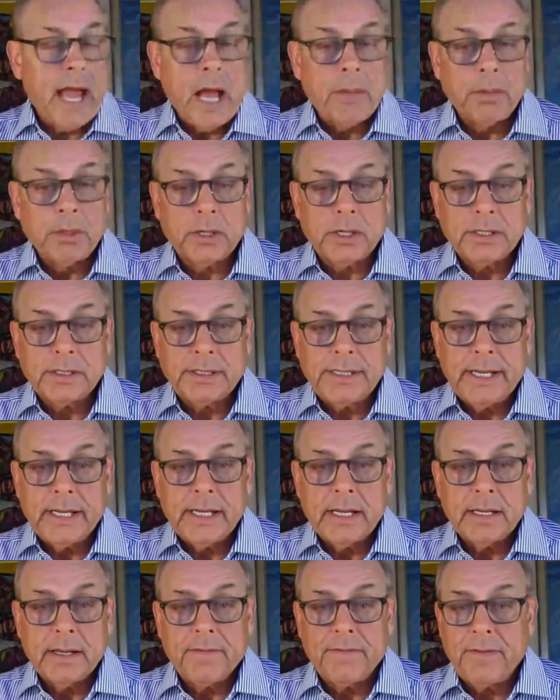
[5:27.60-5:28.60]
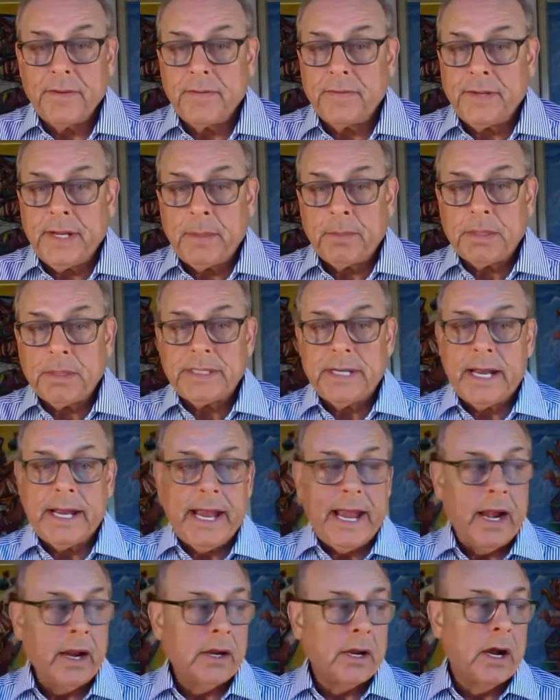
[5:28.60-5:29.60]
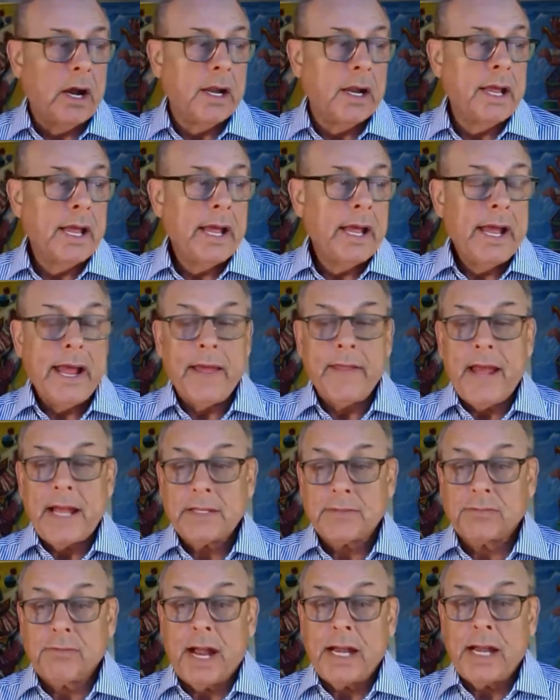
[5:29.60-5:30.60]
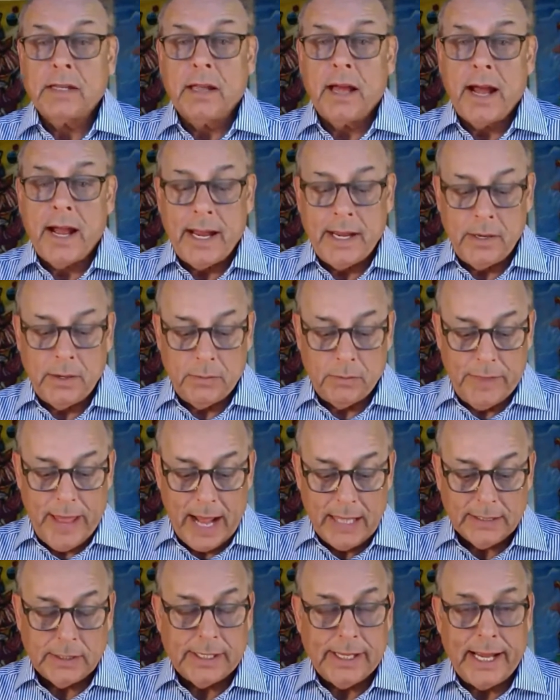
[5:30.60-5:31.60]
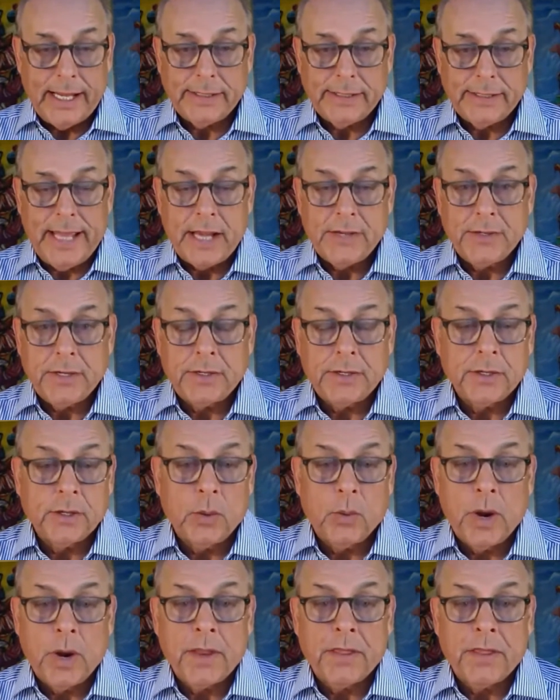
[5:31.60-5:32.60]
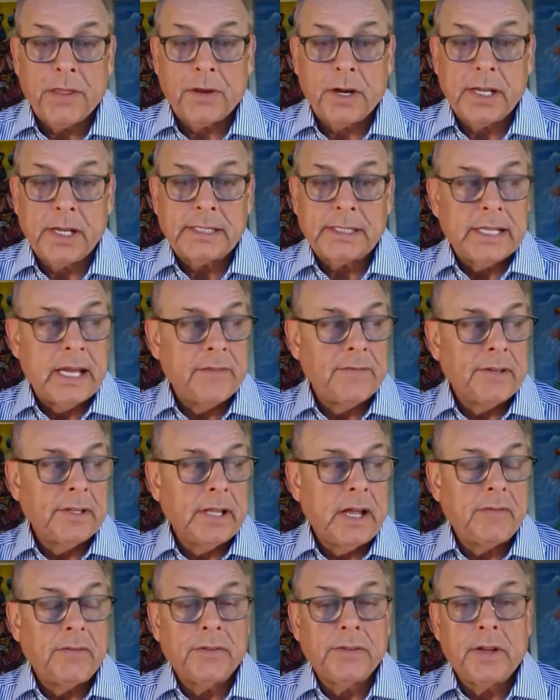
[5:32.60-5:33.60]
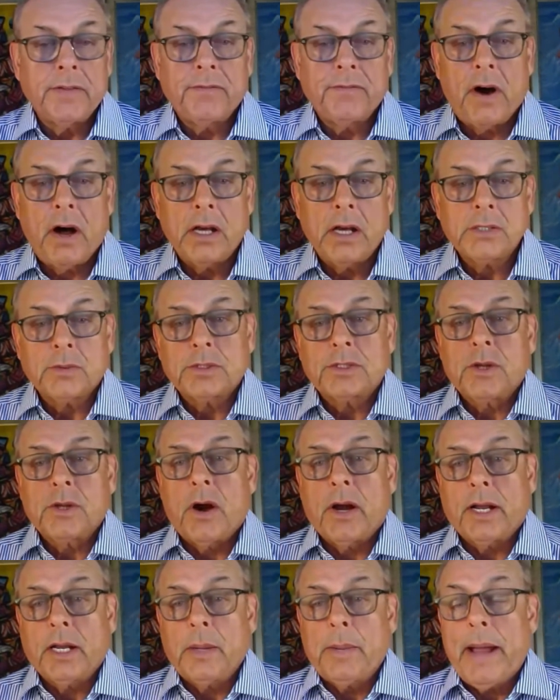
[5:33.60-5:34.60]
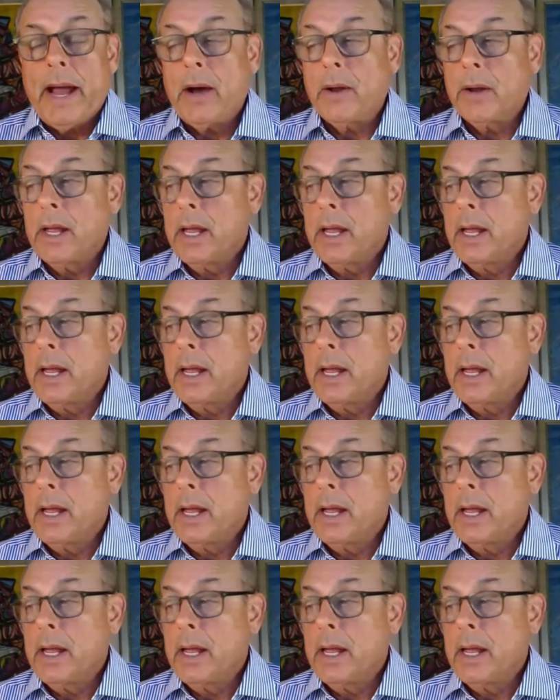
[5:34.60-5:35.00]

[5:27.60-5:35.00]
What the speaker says: Apple could see a 15% haircut, and that's right in line. They takes you to the 137 level that Voss was talking about.